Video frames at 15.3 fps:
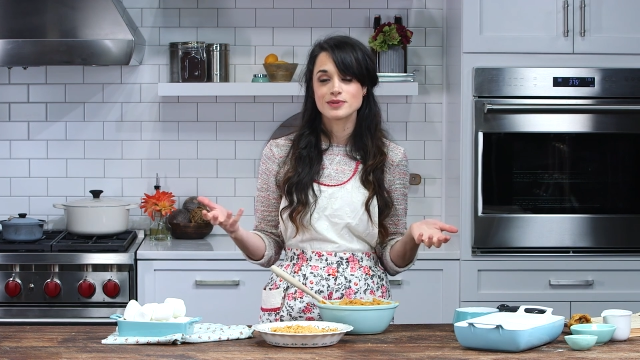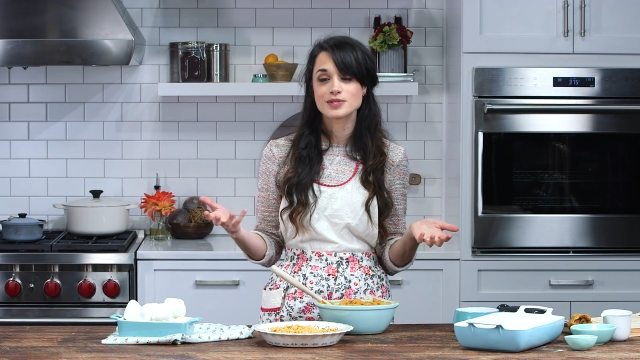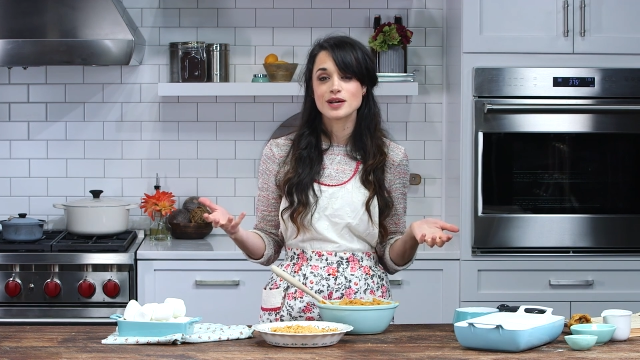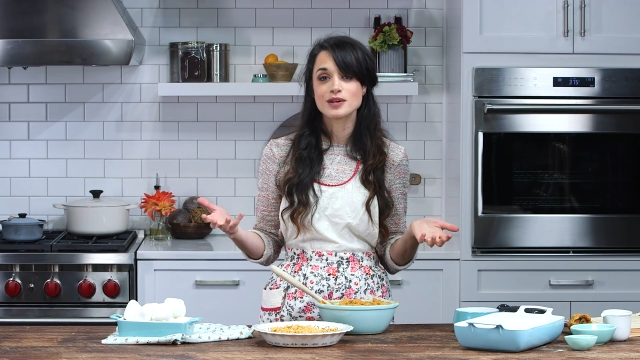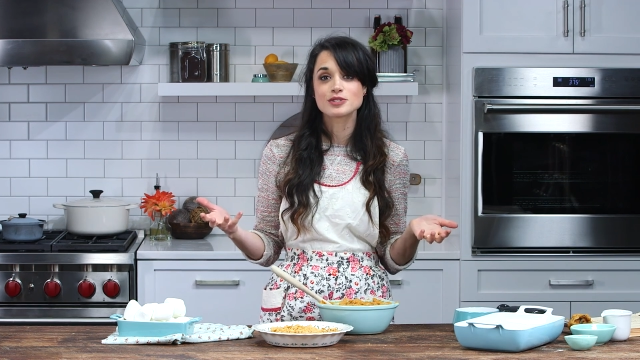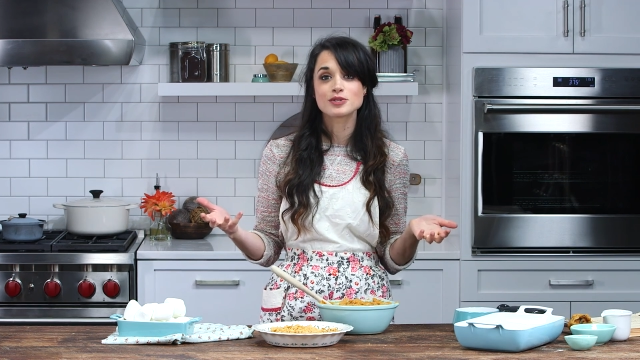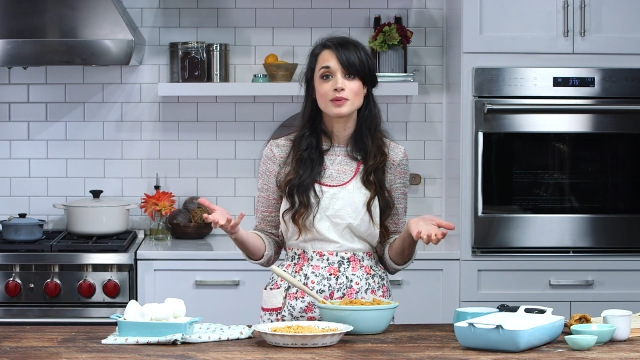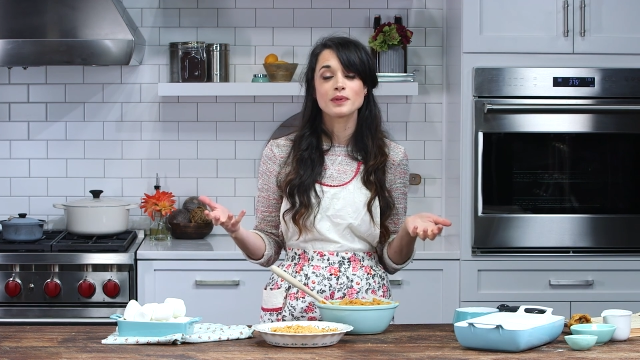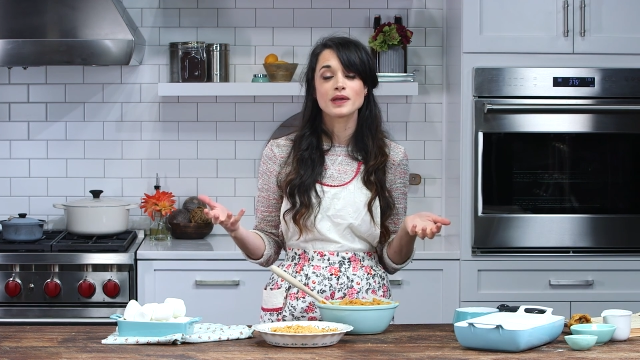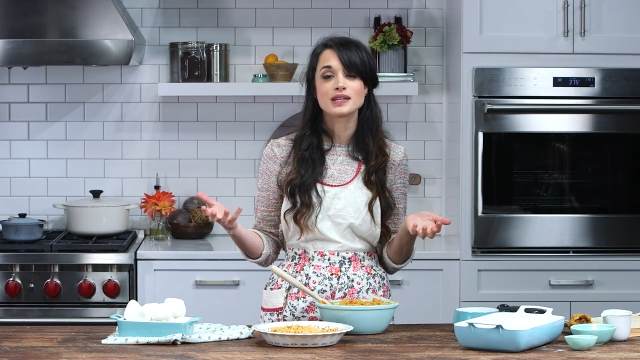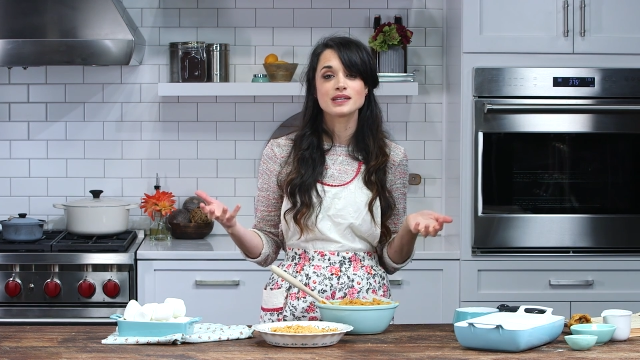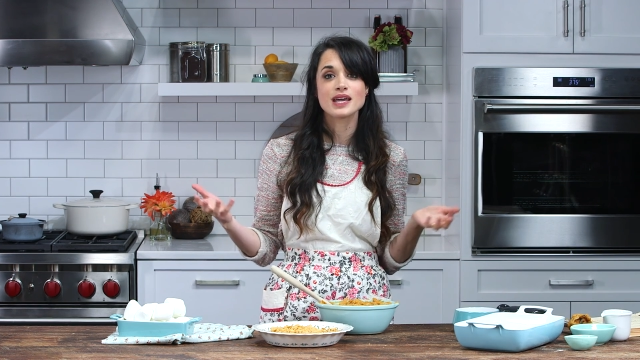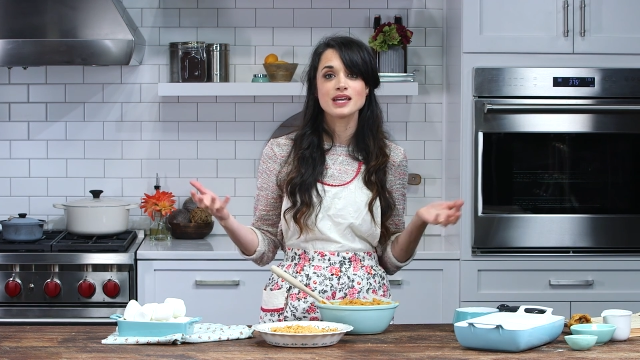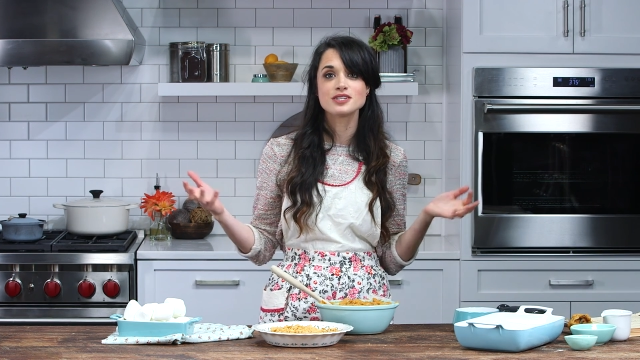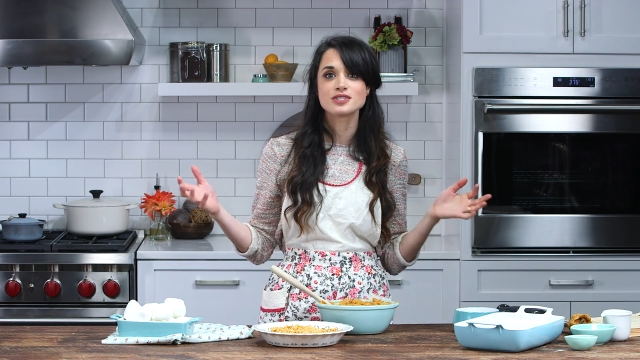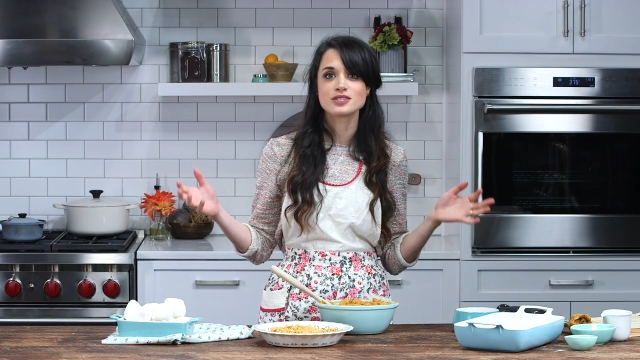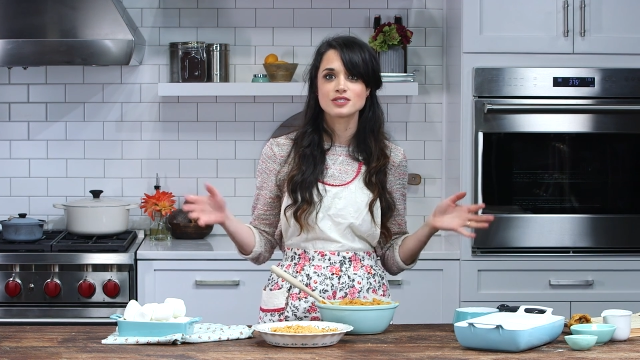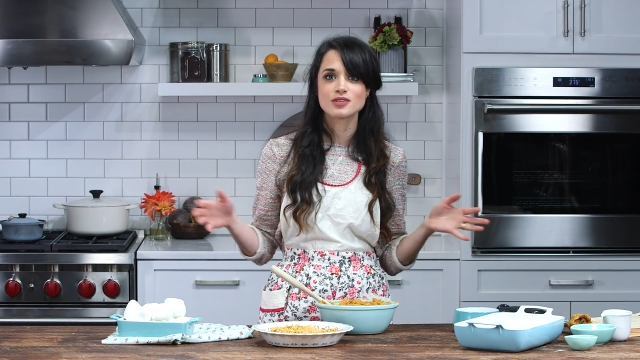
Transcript: was also a plantation,